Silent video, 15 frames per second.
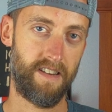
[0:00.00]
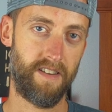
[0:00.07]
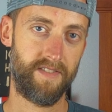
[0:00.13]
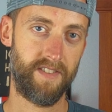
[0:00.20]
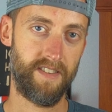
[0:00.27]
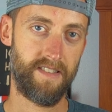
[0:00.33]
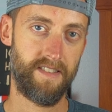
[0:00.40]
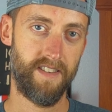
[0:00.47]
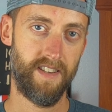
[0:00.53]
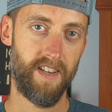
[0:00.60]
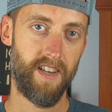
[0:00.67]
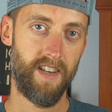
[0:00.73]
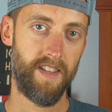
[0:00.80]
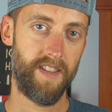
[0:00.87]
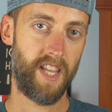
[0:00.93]
I have to
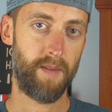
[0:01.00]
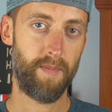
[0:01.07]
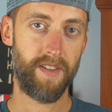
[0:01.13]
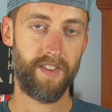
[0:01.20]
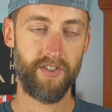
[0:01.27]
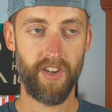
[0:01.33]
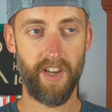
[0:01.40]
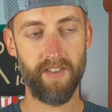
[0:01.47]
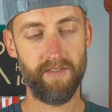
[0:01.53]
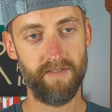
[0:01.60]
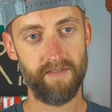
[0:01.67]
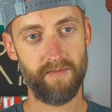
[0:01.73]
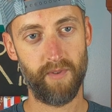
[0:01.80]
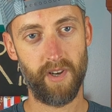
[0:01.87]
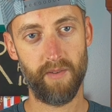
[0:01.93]
think about the
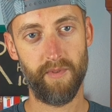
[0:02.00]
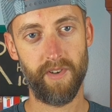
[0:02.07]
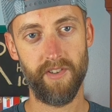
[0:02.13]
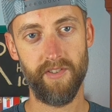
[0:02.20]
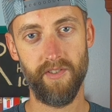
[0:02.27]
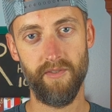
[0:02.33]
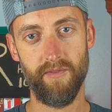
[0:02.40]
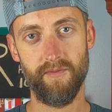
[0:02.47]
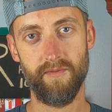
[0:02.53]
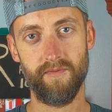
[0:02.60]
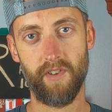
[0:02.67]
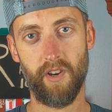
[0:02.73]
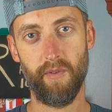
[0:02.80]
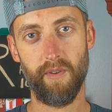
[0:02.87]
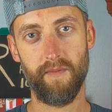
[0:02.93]
channel, what I want to do
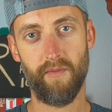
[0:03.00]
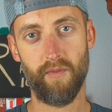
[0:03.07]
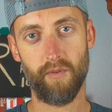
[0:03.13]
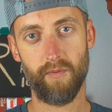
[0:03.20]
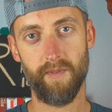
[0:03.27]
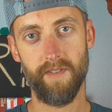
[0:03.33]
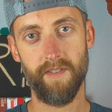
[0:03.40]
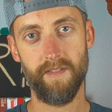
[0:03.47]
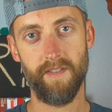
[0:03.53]
going forward.